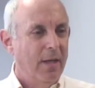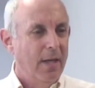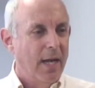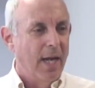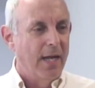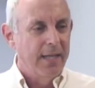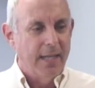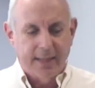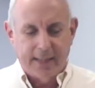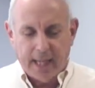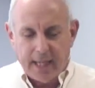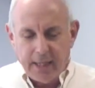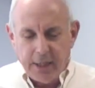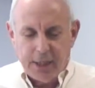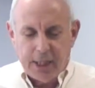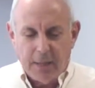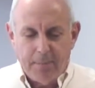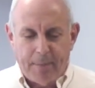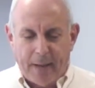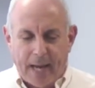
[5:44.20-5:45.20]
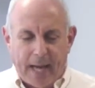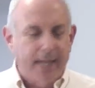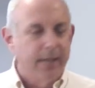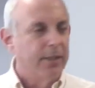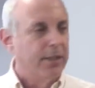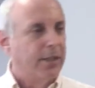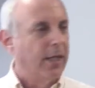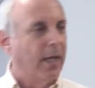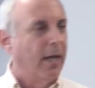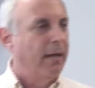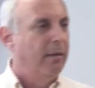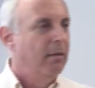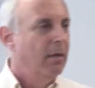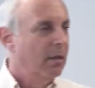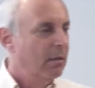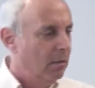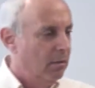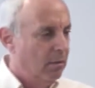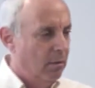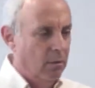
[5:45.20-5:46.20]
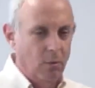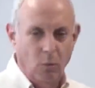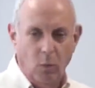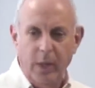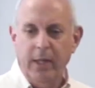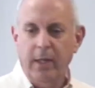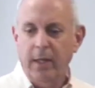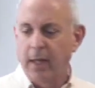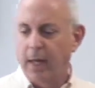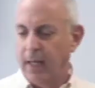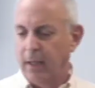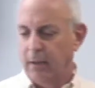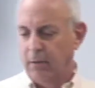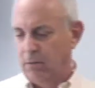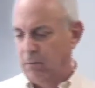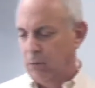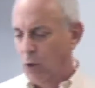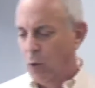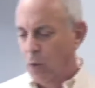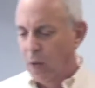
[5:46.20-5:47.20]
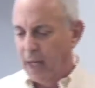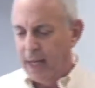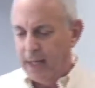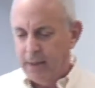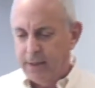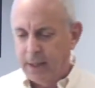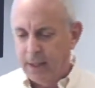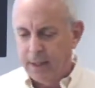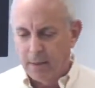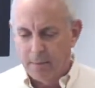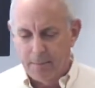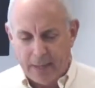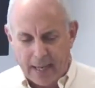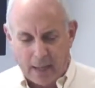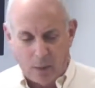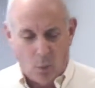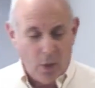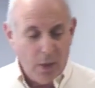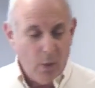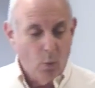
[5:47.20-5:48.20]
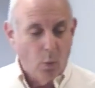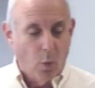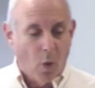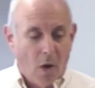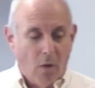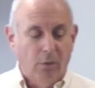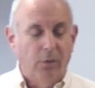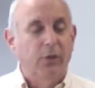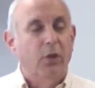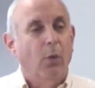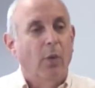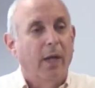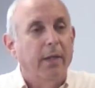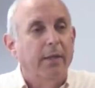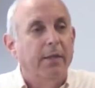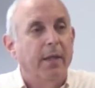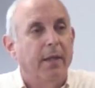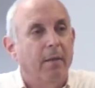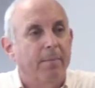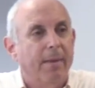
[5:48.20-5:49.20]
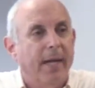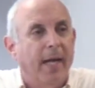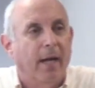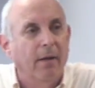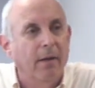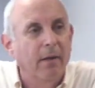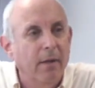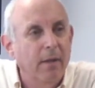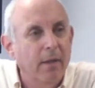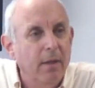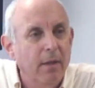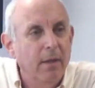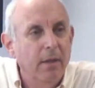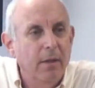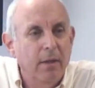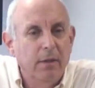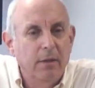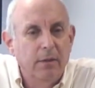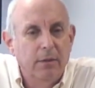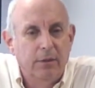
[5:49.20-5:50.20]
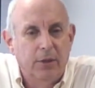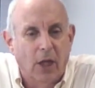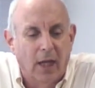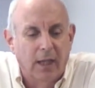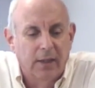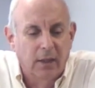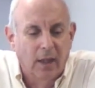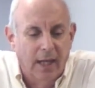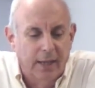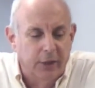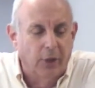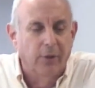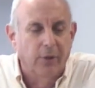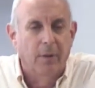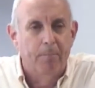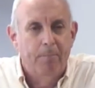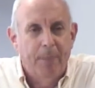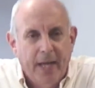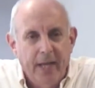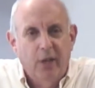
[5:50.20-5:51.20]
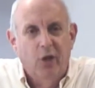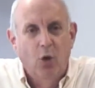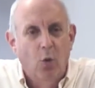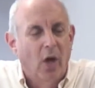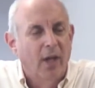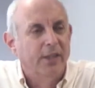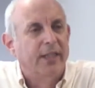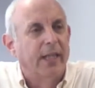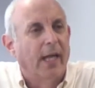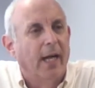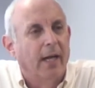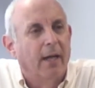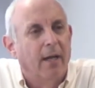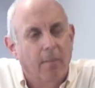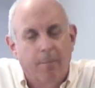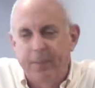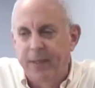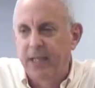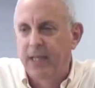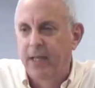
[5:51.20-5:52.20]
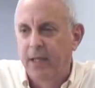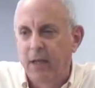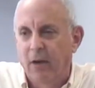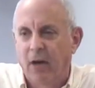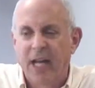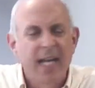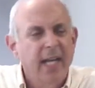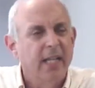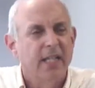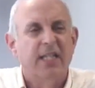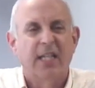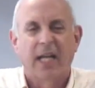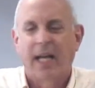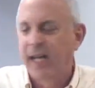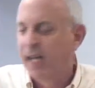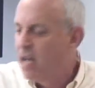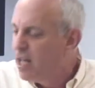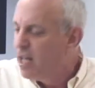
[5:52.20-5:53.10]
and yet they sit back and say, we can't do anything about, we won't do anything about John Ledger, the pig who runs that company here, and he is a